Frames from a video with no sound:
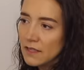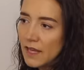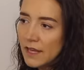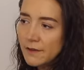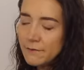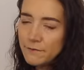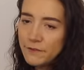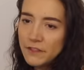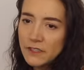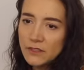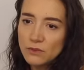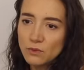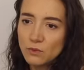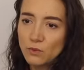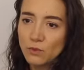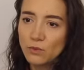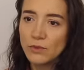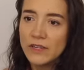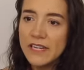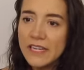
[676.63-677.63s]
Life feels
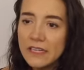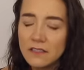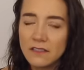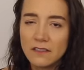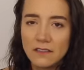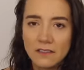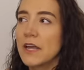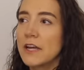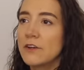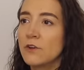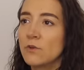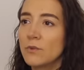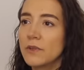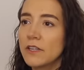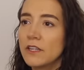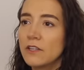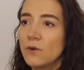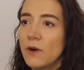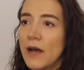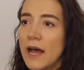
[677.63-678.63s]
real. I don't
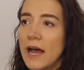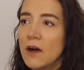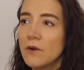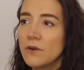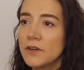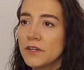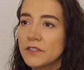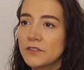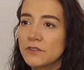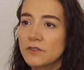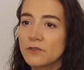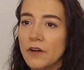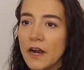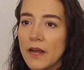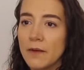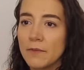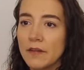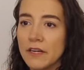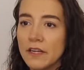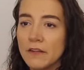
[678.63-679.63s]
really know how to
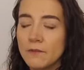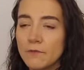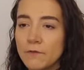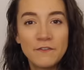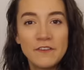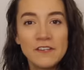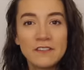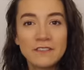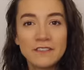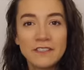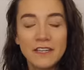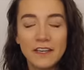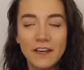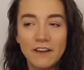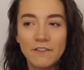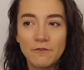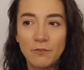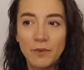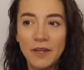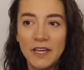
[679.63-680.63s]
describe it. It feels like
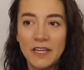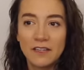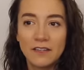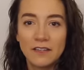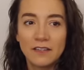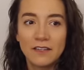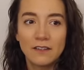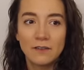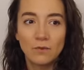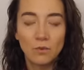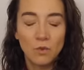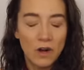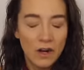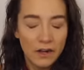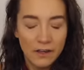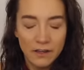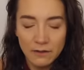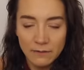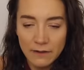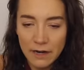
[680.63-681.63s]
I've been
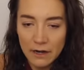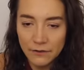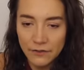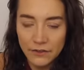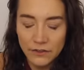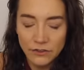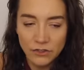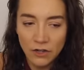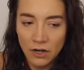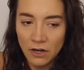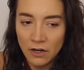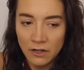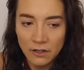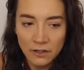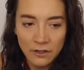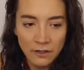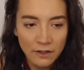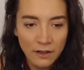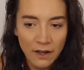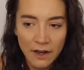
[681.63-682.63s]
walking around in the
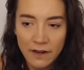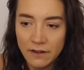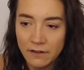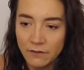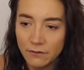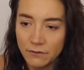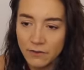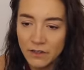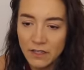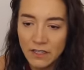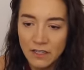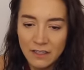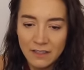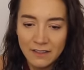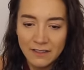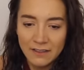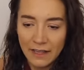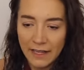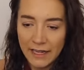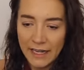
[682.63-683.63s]
dark, kind of
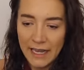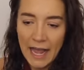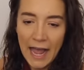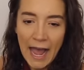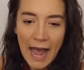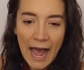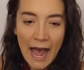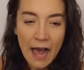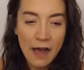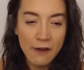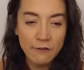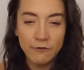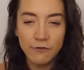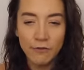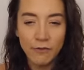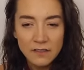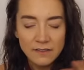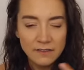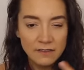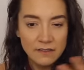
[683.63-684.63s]
like
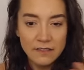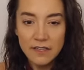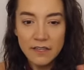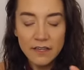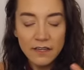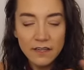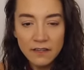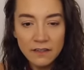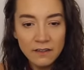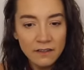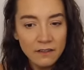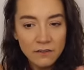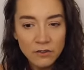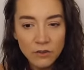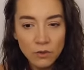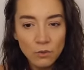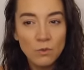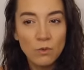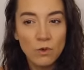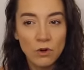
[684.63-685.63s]
half seeing
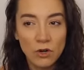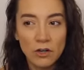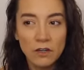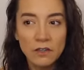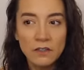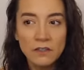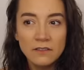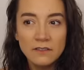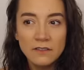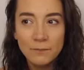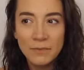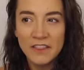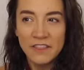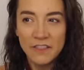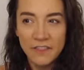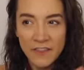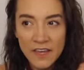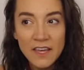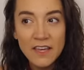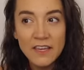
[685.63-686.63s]
the world, but
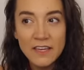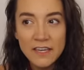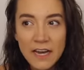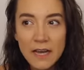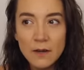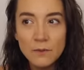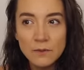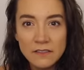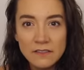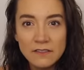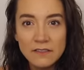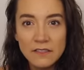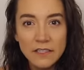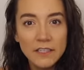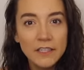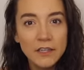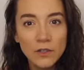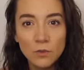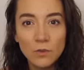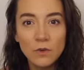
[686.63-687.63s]
thinking I was
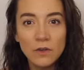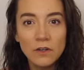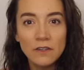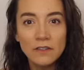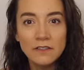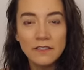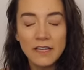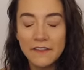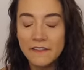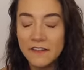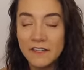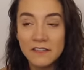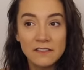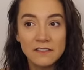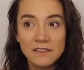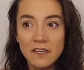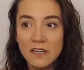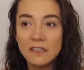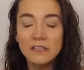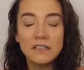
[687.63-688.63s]
seeing the world, and then
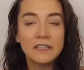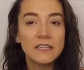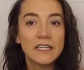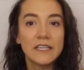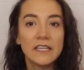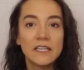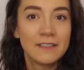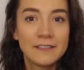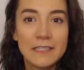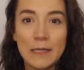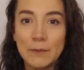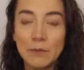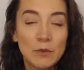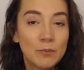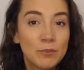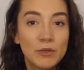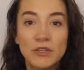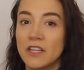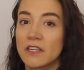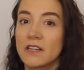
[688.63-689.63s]
suddenly
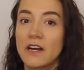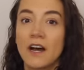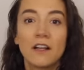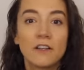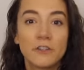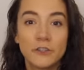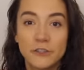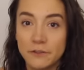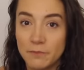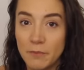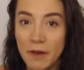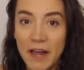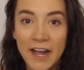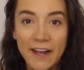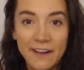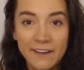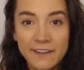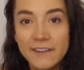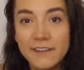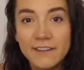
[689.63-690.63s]
someone put the colors
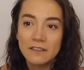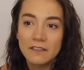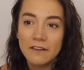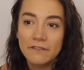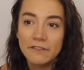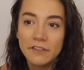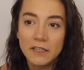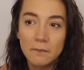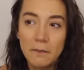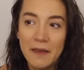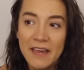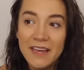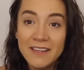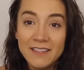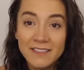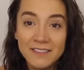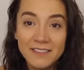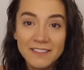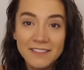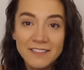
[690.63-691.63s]
back. Feel
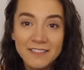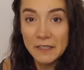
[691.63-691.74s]
amazed.